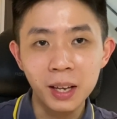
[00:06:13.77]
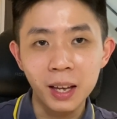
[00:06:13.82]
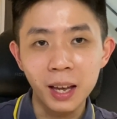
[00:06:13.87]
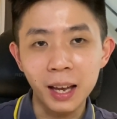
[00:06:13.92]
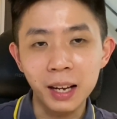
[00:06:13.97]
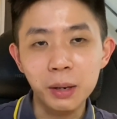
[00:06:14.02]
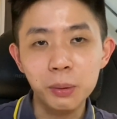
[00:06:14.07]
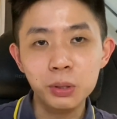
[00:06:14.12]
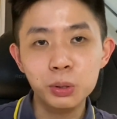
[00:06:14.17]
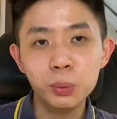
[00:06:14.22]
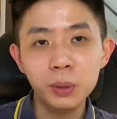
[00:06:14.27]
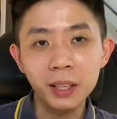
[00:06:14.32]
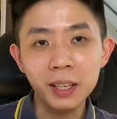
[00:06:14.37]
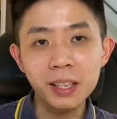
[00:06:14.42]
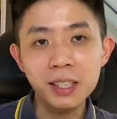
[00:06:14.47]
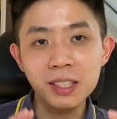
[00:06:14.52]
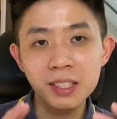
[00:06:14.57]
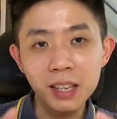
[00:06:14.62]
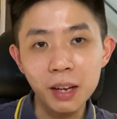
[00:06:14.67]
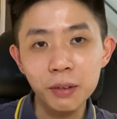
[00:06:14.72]
And I was working
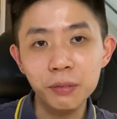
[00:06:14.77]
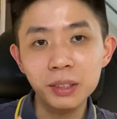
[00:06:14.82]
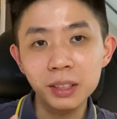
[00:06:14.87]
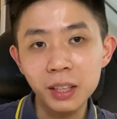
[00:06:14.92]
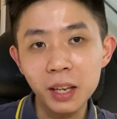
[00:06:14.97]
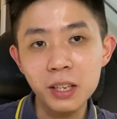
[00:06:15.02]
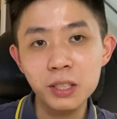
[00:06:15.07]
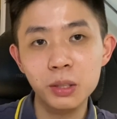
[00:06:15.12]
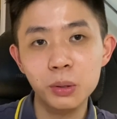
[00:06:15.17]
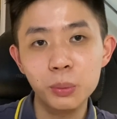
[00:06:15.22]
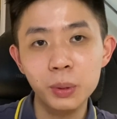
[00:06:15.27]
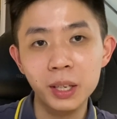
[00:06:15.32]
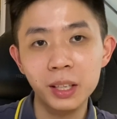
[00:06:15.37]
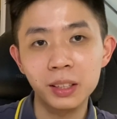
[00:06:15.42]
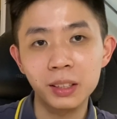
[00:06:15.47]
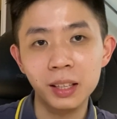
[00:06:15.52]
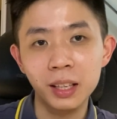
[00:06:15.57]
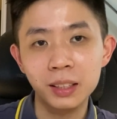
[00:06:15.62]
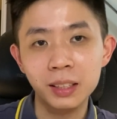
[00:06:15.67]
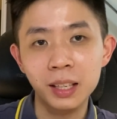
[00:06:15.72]
7 days a week
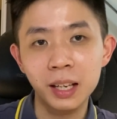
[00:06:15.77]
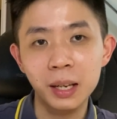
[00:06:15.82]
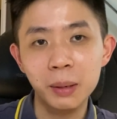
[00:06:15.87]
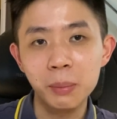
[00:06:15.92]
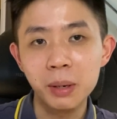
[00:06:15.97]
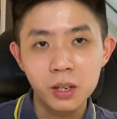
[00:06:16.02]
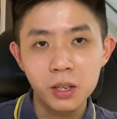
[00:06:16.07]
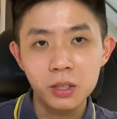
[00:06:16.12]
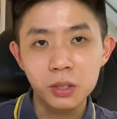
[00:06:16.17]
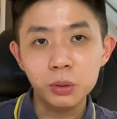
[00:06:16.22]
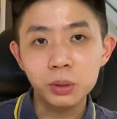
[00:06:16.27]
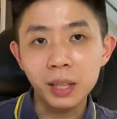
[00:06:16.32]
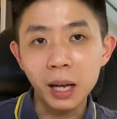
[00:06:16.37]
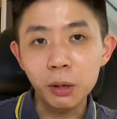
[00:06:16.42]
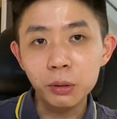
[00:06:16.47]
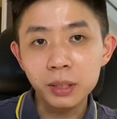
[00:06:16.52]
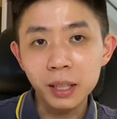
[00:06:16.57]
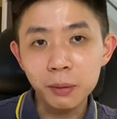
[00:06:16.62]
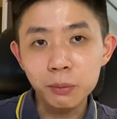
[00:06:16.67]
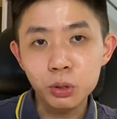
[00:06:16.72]
that time, so
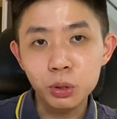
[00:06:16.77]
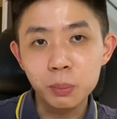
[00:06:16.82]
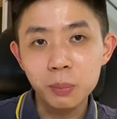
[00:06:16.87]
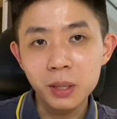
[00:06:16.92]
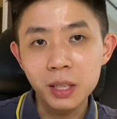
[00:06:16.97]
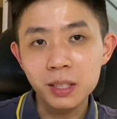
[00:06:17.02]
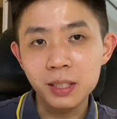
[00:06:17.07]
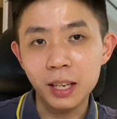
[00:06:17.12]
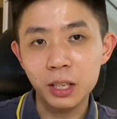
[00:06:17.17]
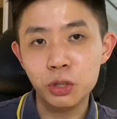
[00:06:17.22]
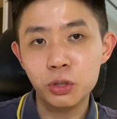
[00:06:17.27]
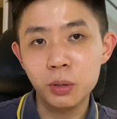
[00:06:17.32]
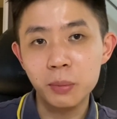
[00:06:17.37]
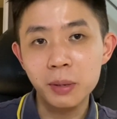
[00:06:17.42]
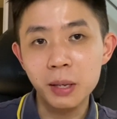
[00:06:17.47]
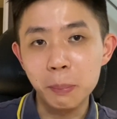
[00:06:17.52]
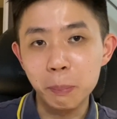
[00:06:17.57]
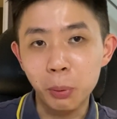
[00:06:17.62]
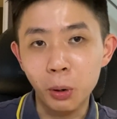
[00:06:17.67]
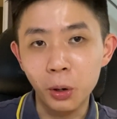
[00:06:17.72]
downtime to me is extremely
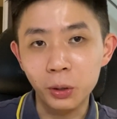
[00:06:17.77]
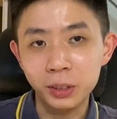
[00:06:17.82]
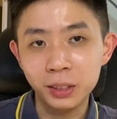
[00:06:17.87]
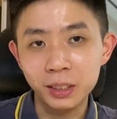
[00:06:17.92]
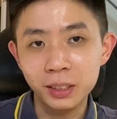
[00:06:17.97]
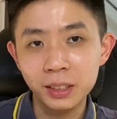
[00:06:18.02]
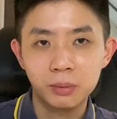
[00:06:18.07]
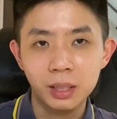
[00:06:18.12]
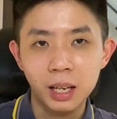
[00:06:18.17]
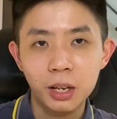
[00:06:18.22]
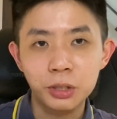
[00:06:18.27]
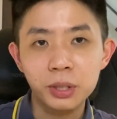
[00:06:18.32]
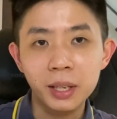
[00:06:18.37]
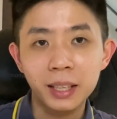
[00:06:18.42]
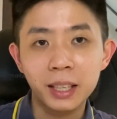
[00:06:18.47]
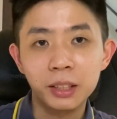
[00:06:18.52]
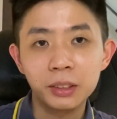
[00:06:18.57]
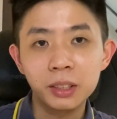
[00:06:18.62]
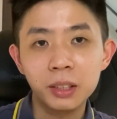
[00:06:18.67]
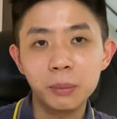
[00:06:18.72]
important. I also
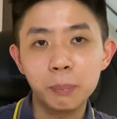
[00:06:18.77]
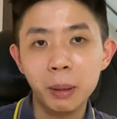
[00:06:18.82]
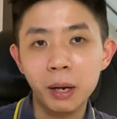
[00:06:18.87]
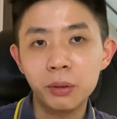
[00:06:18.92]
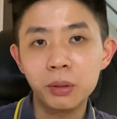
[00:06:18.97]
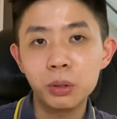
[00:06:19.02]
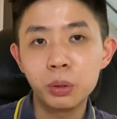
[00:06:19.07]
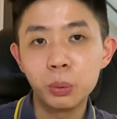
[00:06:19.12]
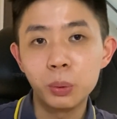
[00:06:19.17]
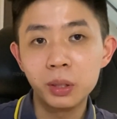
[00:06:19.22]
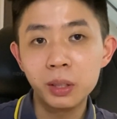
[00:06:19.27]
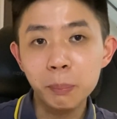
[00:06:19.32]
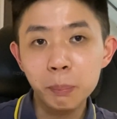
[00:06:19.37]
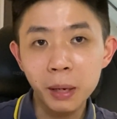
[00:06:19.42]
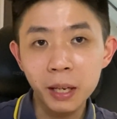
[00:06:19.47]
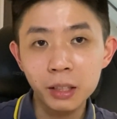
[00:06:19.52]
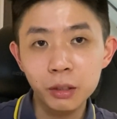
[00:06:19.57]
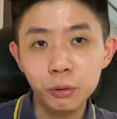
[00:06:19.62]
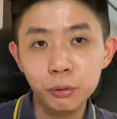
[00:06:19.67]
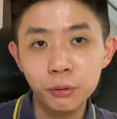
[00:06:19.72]
encountered a parent who wouldn't pay
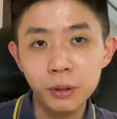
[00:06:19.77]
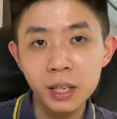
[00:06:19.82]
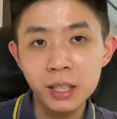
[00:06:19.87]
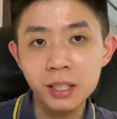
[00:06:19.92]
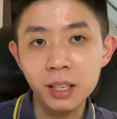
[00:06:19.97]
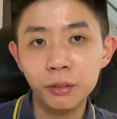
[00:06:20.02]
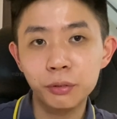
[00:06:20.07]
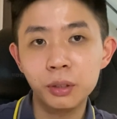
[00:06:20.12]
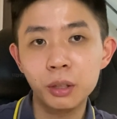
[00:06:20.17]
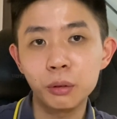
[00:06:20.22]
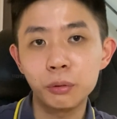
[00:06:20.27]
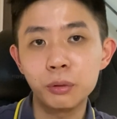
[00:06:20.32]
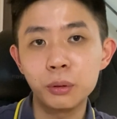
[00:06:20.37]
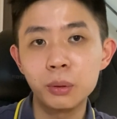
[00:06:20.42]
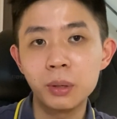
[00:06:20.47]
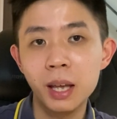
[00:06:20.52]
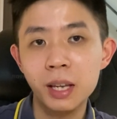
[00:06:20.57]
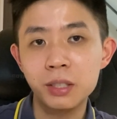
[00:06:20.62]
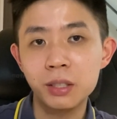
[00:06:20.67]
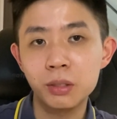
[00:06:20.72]
the fees after a few
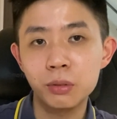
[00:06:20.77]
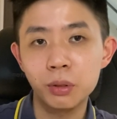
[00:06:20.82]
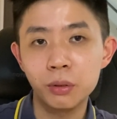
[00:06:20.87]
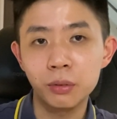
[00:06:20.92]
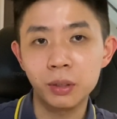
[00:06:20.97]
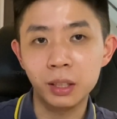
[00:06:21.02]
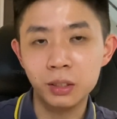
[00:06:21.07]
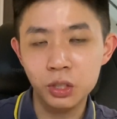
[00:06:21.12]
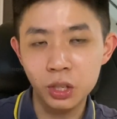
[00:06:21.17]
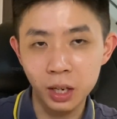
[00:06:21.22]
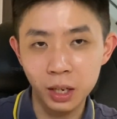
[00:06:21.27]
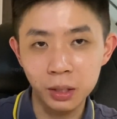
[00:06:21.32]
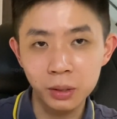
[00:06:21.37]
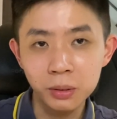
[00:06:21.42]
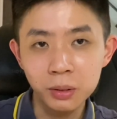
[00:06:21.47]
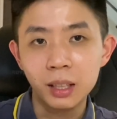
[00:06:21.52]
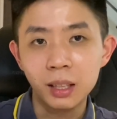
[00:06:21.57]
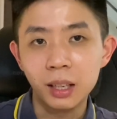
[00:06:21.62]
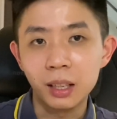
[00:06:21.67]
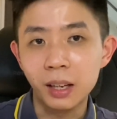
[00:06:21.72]
lessons with a
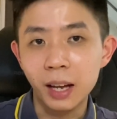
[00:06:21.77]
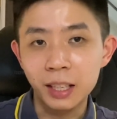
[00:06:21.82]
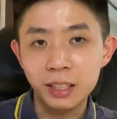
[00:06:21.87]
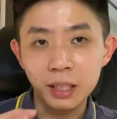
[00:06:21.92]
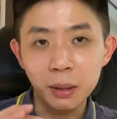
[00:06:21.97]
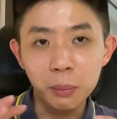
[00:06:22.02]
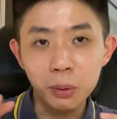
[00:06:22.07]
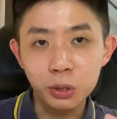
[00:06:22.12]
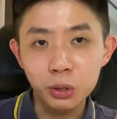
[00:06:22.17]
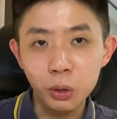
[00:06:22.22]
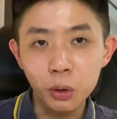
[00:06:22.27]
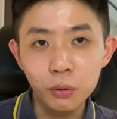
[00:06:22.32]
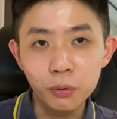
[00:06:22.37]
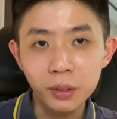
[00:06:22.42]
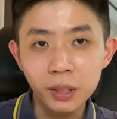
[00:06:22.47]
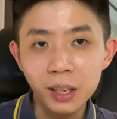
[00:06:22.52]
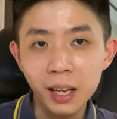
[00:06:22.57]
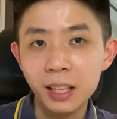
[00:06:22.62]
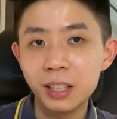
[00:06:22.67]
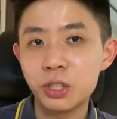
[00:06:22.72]
child. Exam was
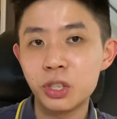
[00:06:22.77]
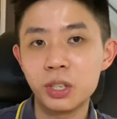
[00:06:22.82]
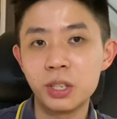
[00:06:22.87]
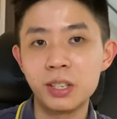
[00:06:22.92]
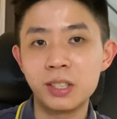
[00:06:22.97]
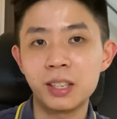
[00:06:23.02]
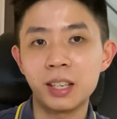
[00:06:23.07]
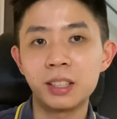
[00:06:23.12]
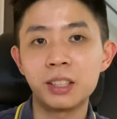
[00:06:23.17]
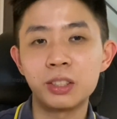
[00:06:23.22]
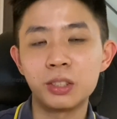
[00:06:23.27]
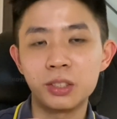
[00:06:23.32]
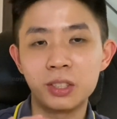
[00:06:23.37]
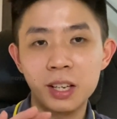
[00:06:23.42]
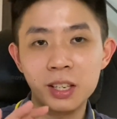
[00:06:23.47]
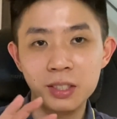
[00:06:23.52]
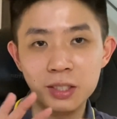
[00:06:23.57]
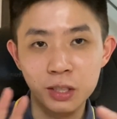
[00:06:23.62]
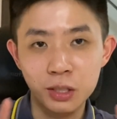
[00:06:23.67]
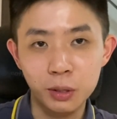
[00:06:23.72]
over and she decided to
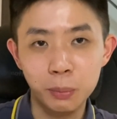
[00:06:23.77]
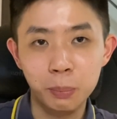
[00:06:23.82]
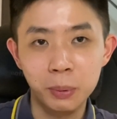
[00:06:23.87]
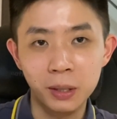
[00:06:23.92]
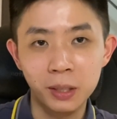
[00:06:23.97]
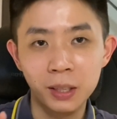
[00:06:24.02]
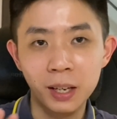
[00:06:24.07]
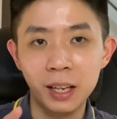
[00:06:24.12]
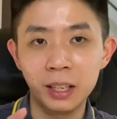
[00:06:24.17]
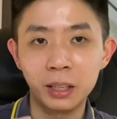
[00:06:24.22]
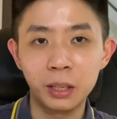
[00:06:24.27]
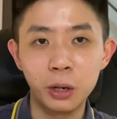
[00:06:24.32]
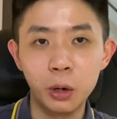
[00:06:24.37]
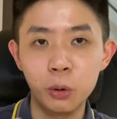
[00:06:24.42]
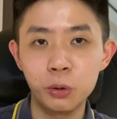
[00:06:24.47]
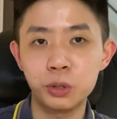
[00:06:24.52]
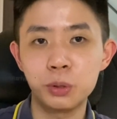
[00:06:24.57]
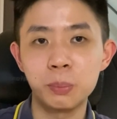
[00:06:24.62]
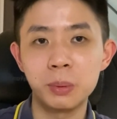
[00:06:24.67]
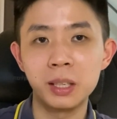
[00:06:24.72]
just disappear and
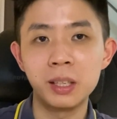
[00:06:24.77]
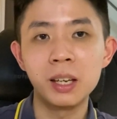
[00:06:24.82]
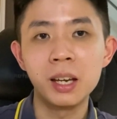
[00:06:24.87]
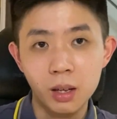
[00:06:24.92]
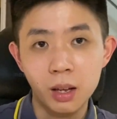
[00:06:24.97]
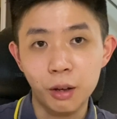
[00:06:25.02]
ghost me.